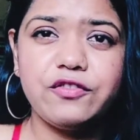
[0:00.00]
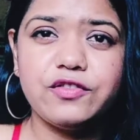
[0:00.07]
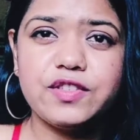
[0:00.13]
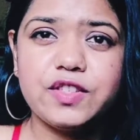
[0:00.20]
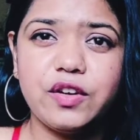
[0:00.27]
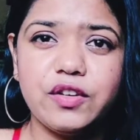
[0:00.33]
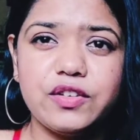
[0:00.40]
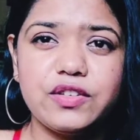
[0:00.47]

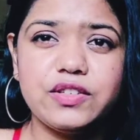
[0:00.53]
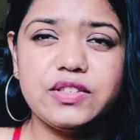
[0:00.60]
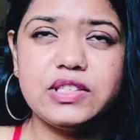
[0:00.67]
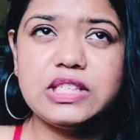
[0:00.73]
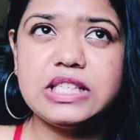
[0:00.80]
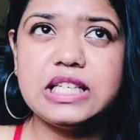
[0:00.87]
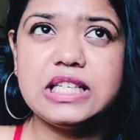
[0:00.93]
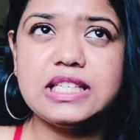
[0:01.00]

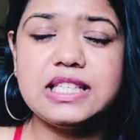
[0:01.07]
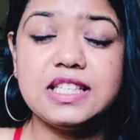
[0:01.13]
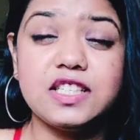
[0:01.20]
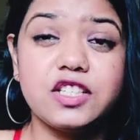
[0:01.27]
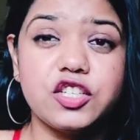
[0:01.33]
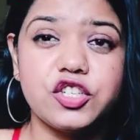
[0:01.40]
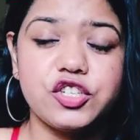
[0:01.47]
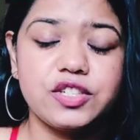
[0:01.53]
certain
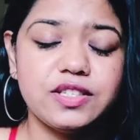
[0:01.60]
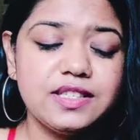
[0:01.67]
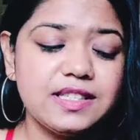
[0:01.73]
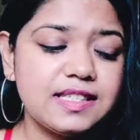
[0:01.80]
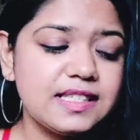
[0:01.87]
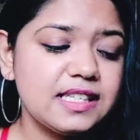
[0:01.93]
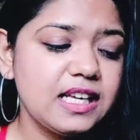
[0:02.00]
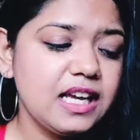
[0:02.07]

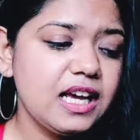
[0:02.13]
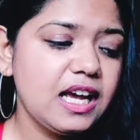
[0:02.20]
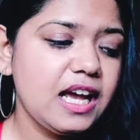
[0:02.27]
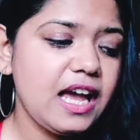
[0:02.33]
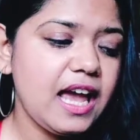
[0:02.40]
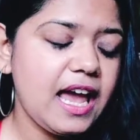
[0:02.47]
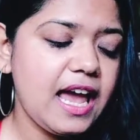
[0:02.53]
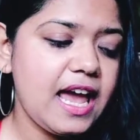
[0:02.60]
decisions.
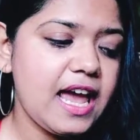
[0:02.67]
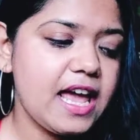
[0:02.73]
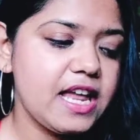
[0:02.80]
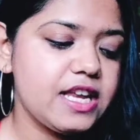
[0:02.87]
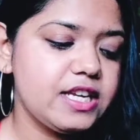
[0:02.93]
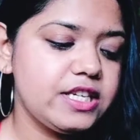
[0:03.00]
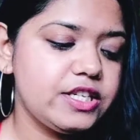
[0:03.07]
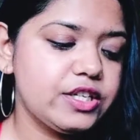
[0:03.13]

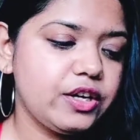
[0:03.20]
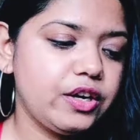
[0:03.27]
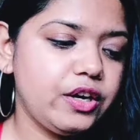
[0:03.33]
And